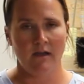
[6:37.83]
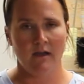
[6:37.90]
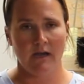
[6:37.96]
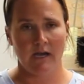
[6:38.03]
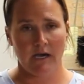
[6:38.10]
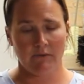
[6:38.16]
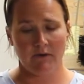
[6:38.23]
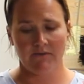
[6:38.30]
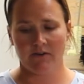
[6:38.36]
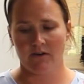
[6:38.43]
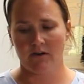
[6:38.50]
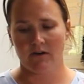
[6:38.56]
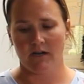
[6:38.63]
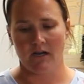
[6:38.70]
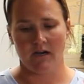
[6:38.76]
However,
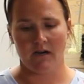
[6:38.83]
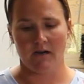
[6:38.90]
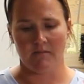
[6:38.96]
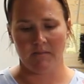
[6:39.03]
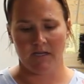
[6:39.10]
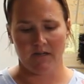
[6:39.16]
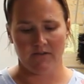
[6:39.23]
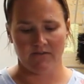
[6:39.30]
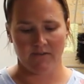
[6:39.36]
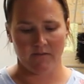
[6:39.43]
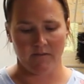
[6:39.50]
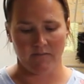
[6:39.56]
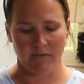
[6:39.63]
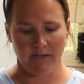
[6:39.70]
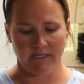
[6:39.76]
um, if the
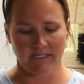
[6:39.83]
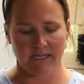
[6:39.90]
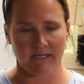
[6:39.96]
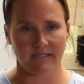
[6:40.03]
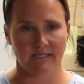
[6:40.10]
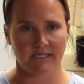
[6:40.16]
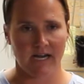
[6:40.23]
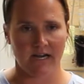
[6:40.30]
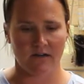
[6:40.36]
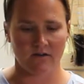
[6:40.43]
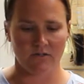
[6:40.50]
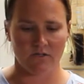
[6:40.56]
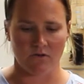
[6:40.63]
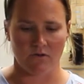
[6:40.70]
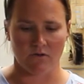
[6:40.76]
latex
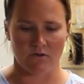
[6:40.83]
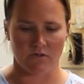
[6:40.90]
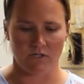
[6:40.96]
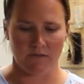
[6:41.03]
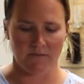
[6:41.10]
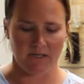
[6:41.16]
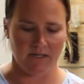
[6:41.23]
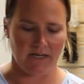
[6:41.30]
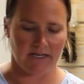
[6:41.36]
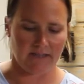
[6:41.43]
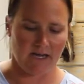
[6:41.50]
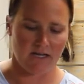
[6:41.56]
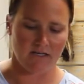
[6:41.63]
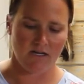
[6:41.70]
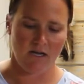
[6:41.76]
tears or something like that,